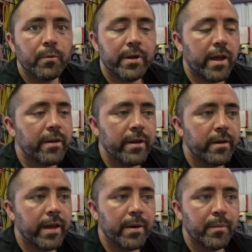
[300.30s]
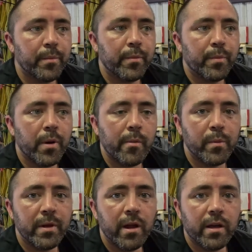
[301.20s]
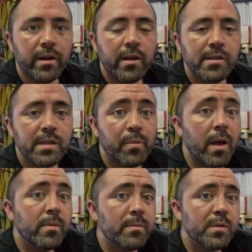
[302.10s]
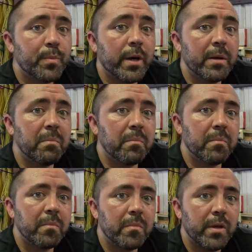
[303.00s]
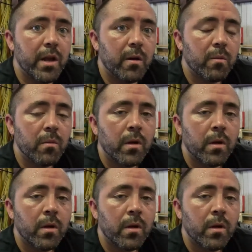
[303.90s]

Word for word: redundant and probably not going to cause any problems. But, you know,